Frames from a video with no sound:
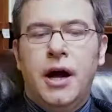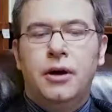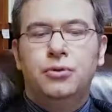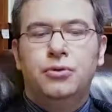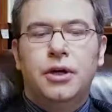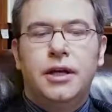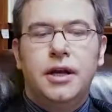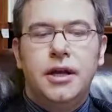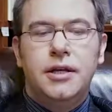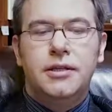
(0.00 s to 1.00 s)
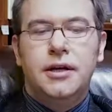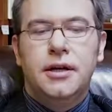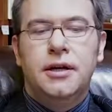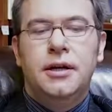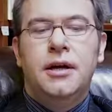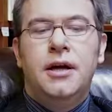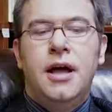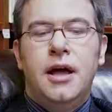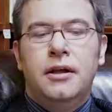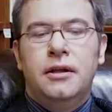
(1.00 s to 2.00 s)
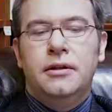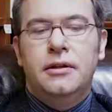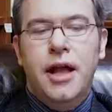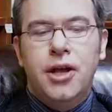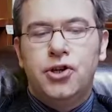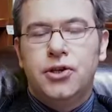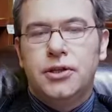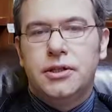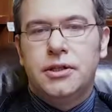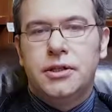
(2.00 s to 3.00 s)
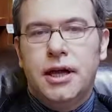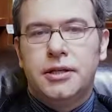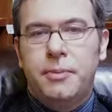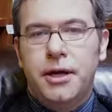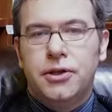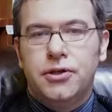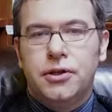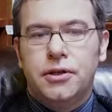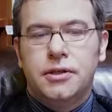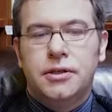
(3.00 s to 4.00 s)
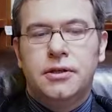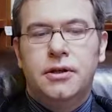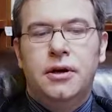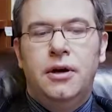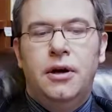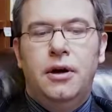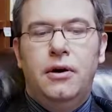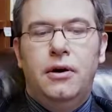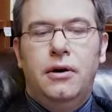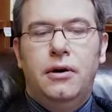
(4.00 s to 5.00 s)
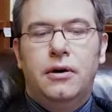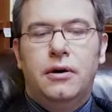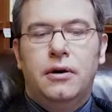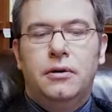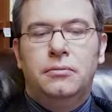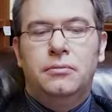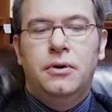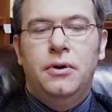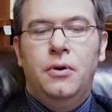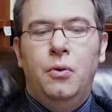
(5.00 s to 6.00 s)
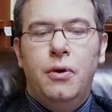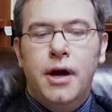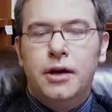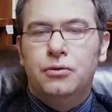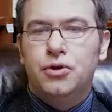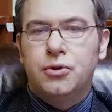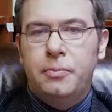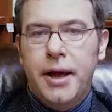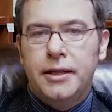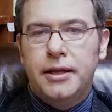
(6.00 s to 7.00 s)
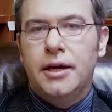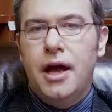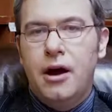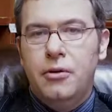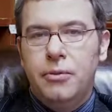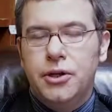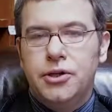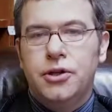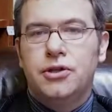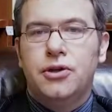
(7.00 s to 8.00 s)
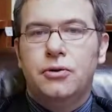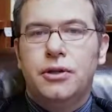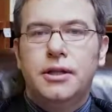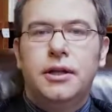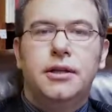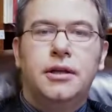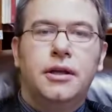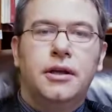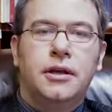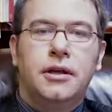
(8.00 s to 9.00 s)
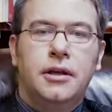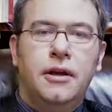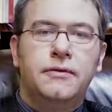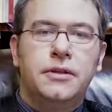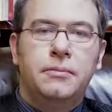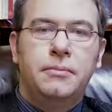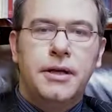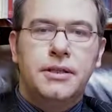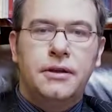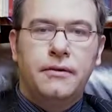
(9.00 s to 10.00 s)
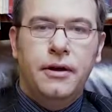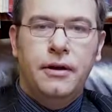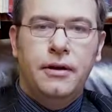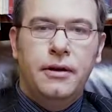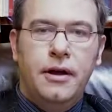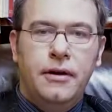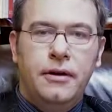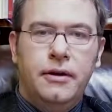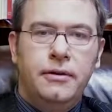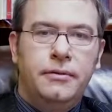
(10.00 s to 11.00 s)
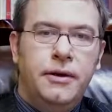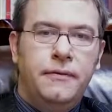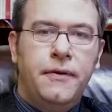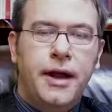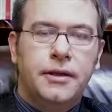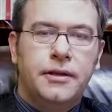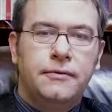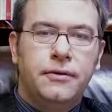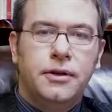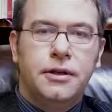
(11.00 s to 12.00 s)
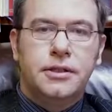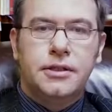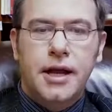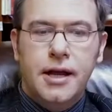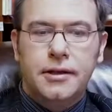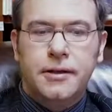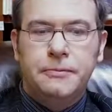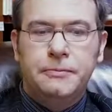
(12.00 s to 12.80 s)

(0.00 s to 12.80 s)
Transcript: how to decrease the nation's expenditures, or where to spend and how much so that it gives the best effect for the society.